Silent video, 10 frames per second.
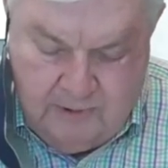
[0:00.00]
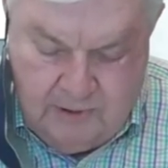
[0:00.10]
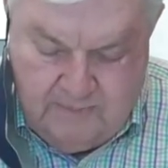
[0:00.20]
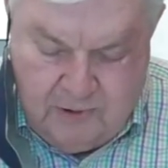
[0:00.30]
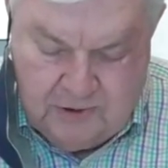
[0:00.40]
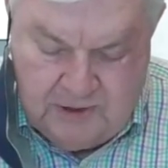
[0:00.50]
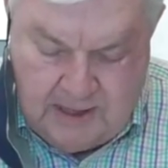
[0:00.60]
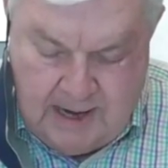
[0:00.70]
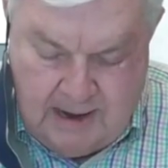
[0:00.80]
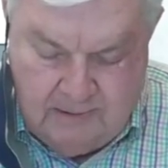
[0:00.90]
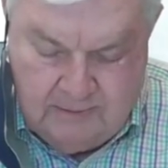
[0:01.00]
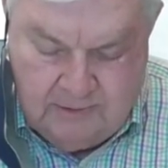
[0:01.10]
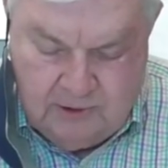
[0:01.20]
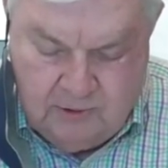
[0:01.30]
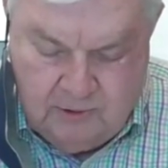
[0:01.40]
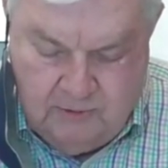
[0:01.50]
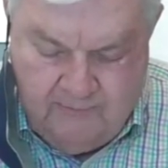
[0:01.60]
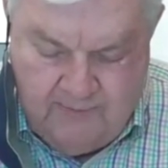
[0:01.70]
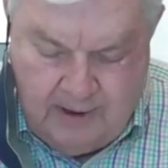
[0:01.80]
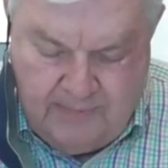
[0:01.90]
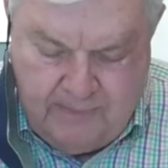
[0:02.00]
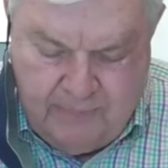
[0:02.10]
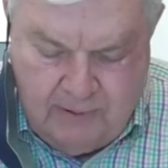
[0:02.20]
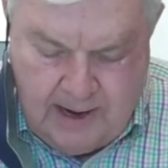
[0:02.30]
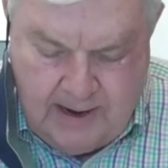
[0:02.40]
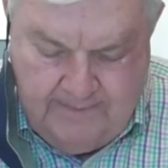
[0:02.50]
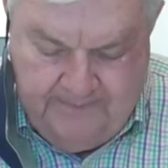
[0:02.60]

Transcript: with the opposing counsel to develop a plan.